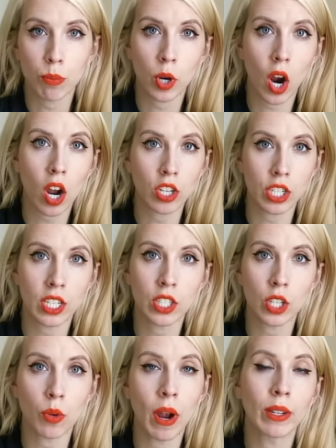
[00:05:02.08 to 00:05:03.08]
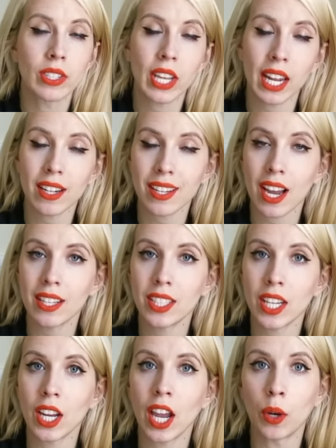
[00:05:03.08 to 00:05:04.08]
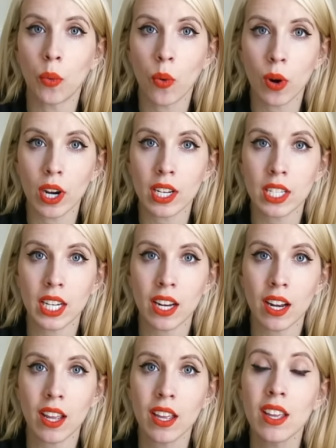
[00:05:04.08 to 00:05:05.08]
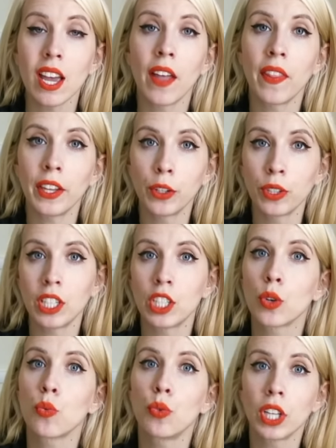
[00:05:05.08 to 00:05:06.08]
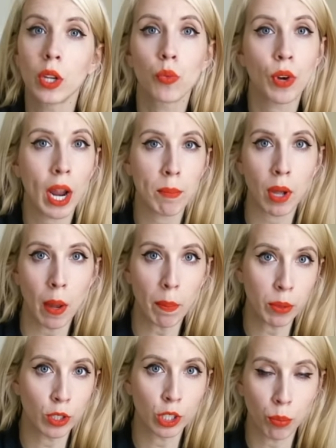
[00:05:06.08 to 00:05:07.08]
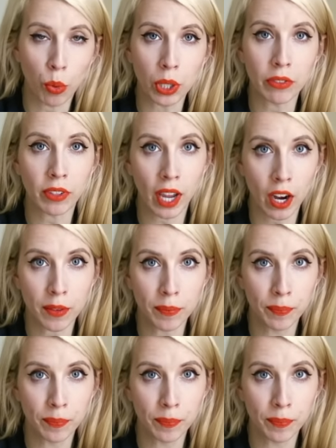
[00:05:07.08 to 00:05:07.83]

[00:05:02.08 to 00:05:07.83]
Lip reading: precautions around sanitizing and quarantine, and that you'll need to really ramp up your supportive care.